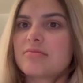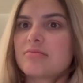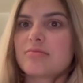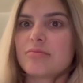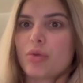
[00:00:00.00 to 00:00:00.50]

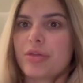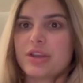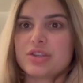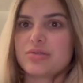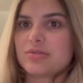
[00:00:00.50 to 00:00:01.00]
what they
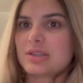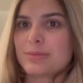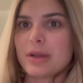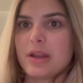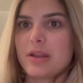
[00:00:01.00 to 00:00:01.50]
choose to
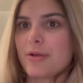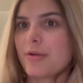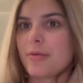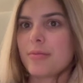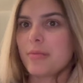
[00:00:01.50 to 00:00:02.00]
spend
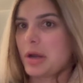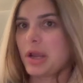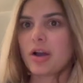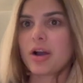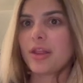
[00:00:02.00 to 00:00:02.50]
their
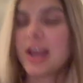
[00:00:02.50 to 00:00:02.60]
money on.